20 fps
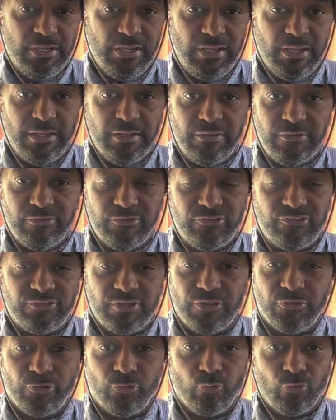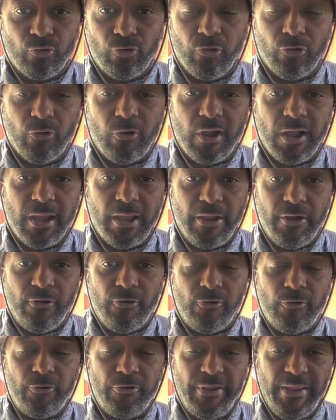in southern rural
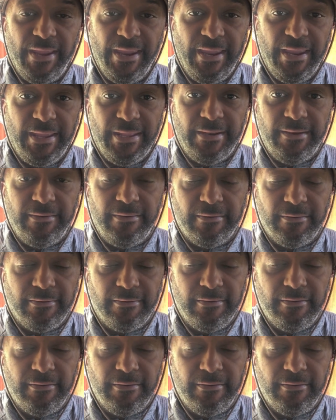Ohio, and